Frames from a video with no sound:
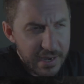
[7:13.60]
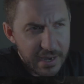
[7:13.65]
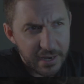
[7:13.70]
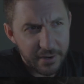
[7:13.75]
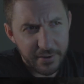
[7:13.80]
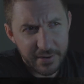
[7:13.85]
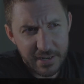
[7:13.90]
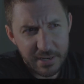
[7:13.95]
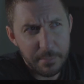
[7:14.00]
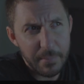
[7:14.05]

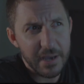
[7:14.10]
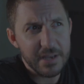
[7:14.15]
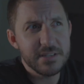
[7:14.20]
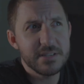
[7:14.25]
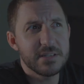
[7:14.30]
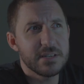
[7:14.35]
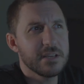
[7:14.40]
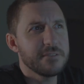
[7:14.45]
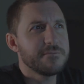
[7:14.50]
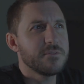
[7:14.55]
and I can
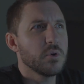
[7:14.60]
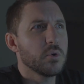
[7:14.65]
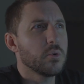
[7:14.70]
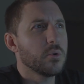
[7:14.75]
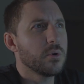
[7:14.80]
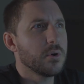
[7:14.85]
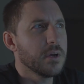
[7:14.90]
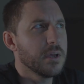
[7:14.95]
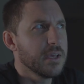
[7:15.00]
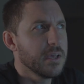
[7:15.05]
imagine if
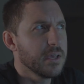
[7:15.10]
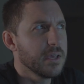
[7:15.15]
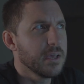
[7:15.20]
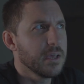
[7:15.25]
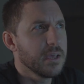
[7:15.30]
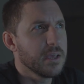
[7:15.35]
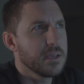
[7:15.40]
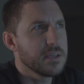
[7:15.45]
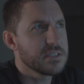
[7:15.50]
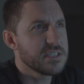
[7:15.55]
you're
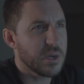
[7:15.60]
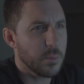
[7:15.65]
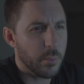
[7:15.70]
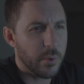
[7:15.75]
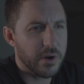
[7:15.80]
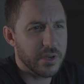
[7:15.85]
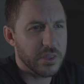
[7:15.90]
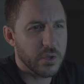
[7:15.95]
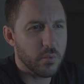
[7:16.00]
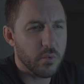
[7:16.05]

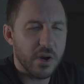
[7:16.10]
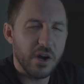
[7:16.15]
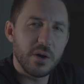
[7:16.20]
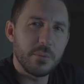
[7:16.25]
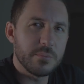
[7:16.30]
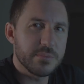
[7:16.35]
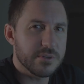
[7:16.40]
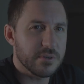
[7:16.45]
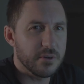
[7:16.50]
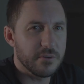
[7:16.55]
somewhere in the
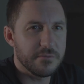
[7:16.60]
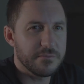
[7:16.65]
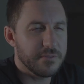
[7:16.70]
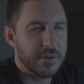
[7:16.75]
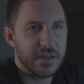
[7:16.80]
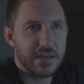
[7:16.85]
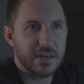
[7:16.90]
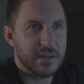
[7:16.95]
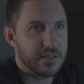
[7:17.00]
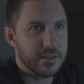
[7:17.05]
realms of
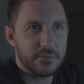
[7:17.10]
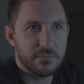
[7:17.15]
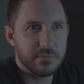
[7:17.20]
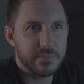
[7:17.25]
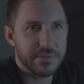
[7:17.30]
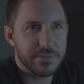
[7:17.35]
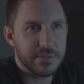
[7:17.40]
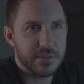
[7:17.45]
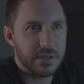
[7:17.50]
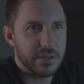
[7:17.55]

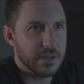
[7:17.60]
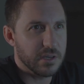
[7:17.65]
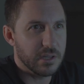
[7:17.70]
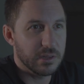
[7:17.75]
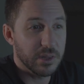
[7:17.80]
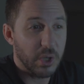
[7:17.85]
the